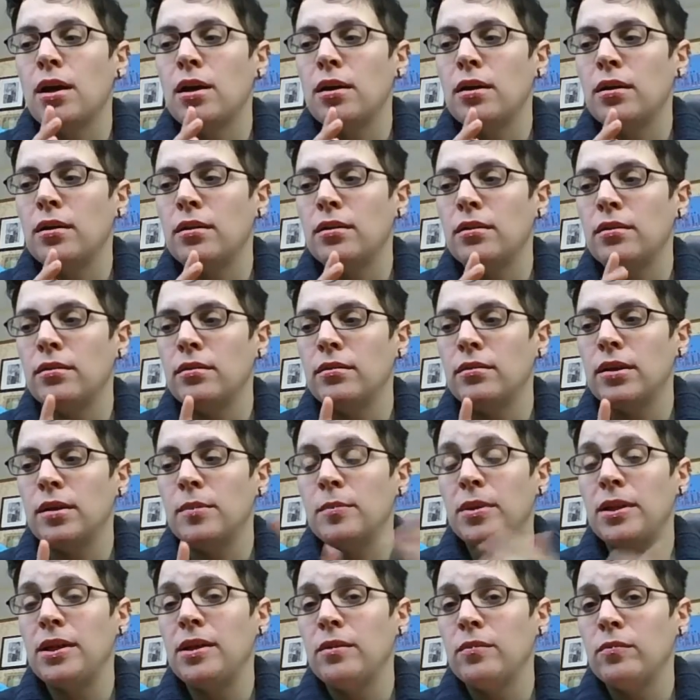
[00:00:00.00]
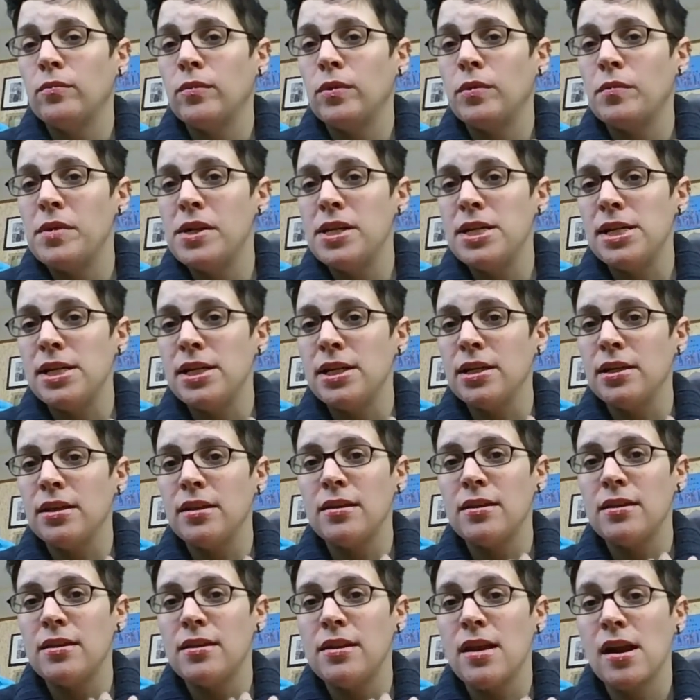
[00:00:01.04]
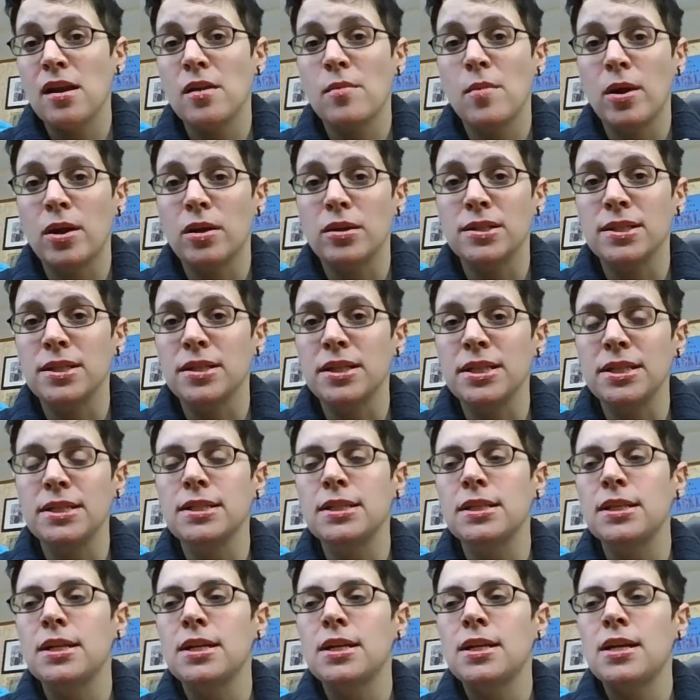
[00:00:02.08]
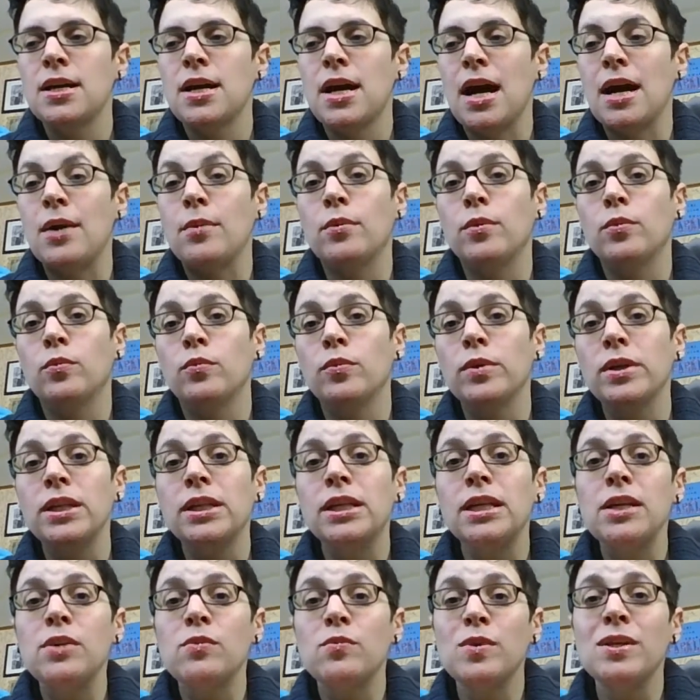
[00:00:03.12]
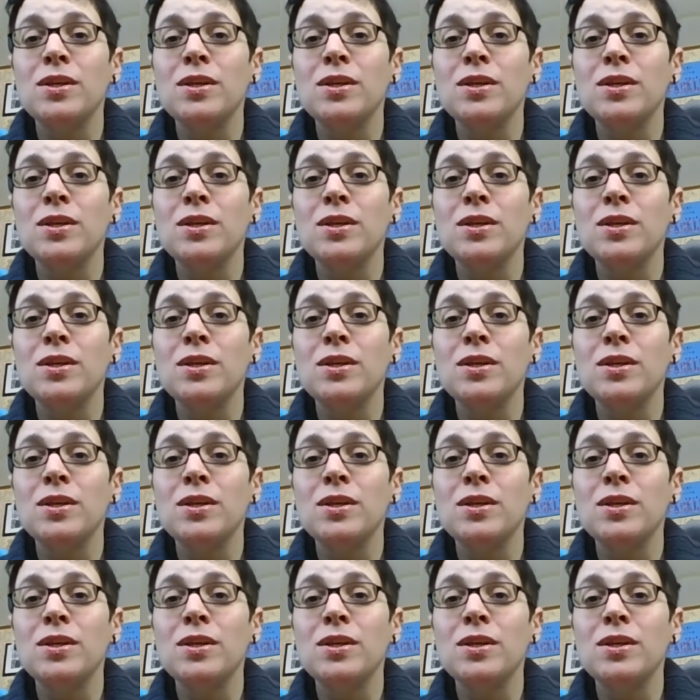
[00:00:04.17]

uh, complete rereading the Harry Potter series. I would really,